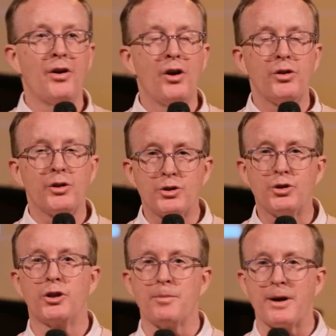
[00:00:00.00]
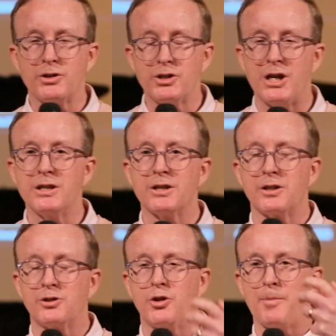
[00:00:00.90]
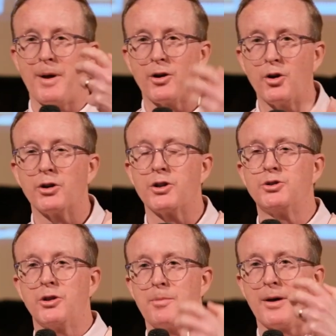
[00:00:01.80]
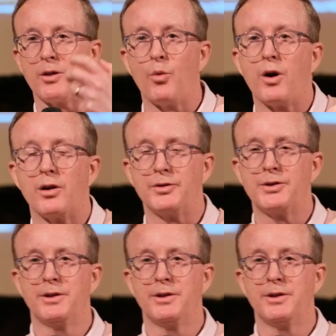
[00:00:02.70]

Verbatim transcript: the truth about Jesus, the truth about God, the truth about the world,